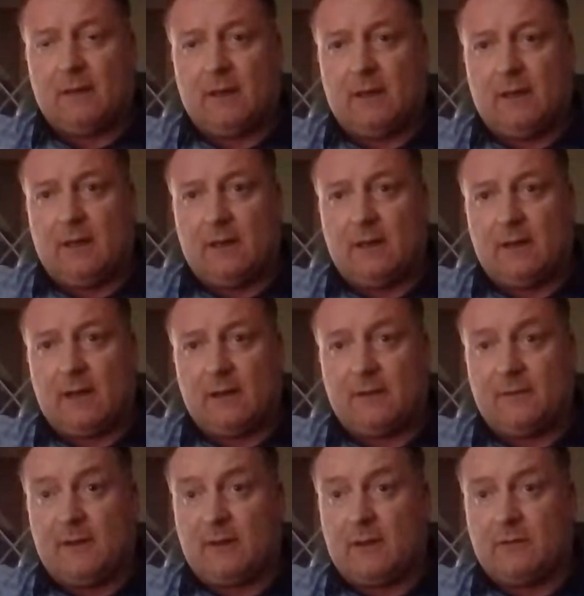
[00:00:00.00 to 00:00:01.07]
and I
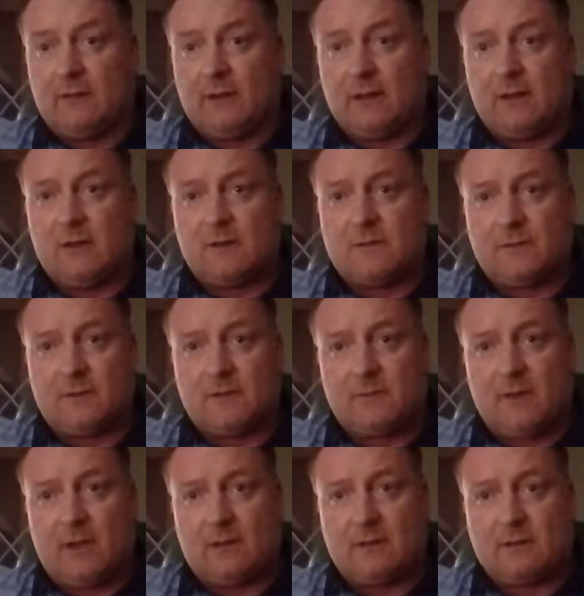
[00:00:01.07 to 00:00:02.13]
found that really useful, to
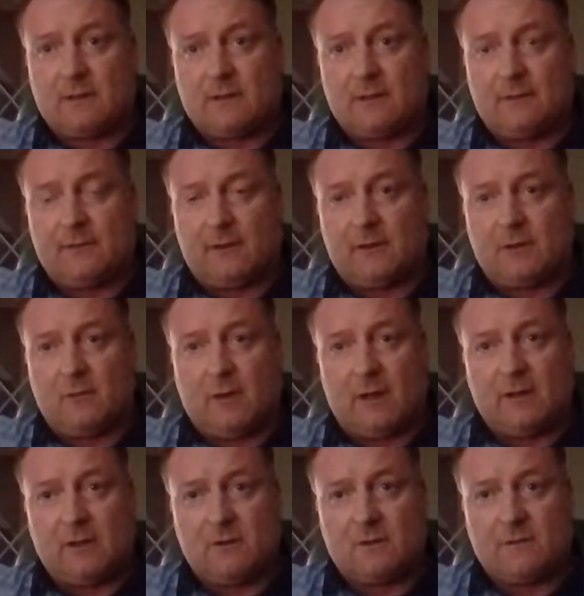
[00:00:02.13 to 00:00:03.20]
be honest. I found it
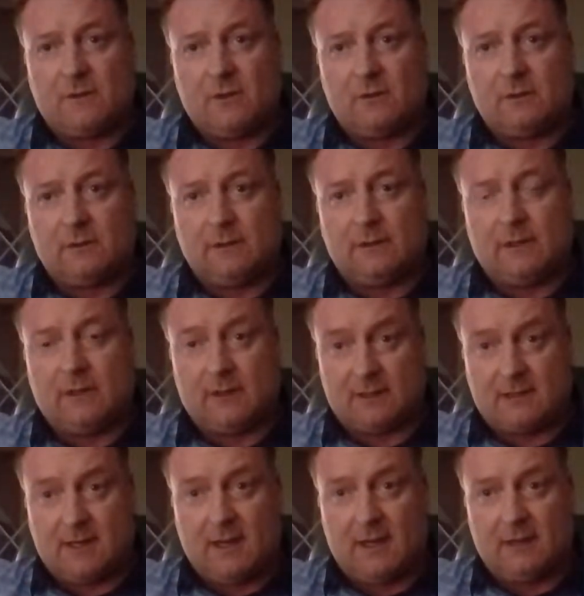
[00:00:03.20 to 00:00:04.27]
quite useful at the
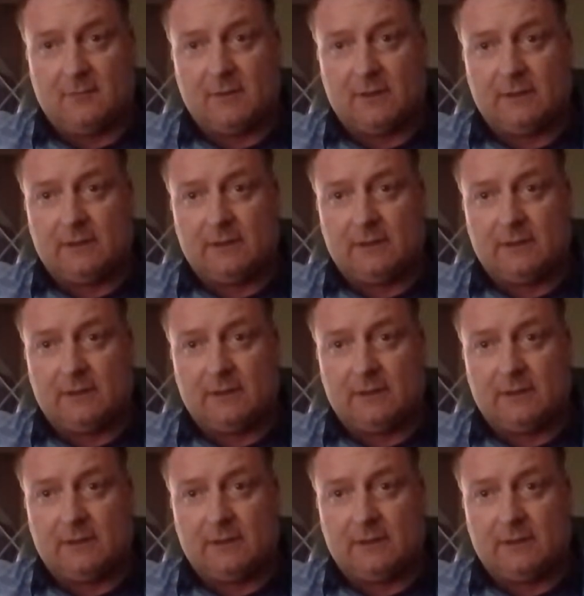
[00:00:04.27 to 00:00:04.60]
time.